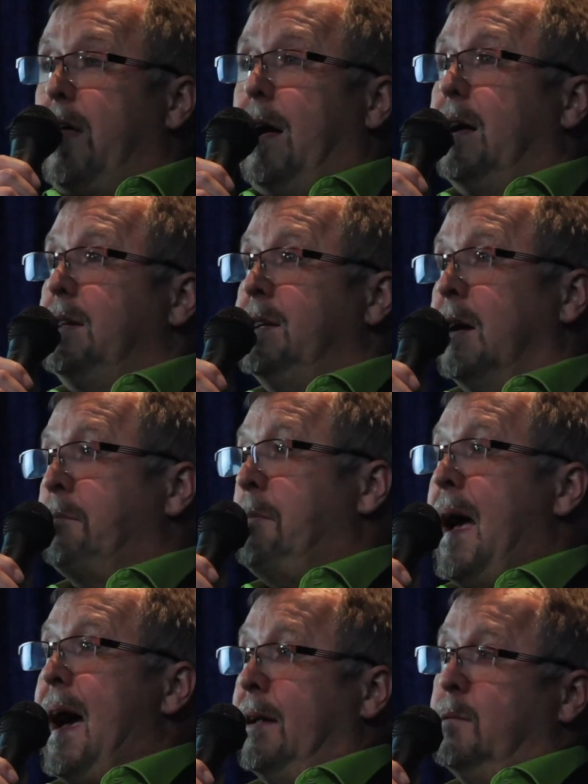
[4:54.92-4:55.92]
that young
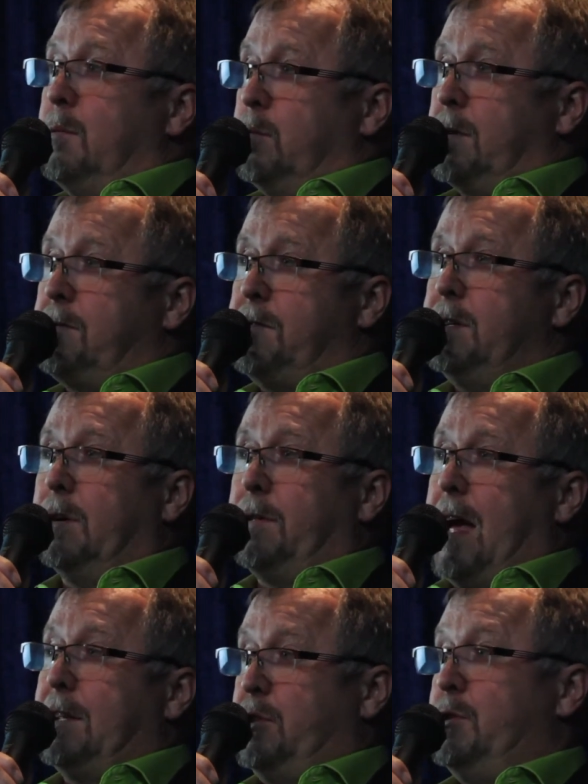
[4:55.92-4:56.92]
man would feel
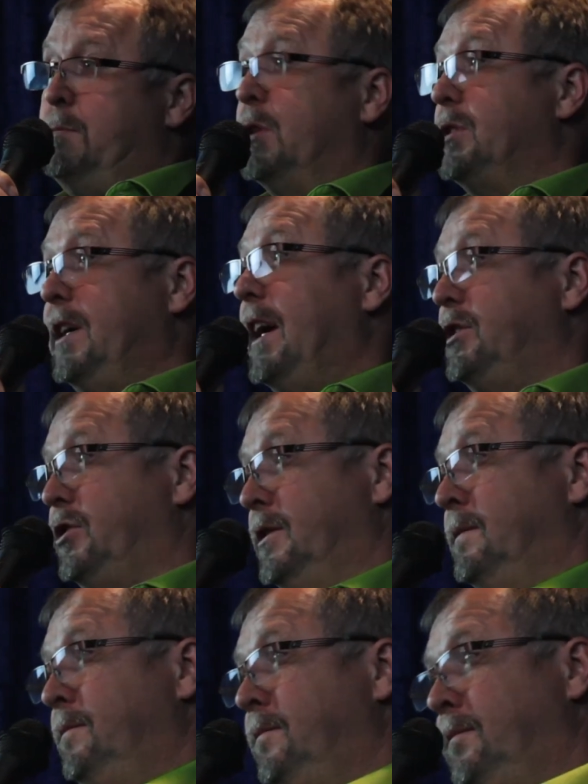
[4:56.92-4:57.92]
that humiliation.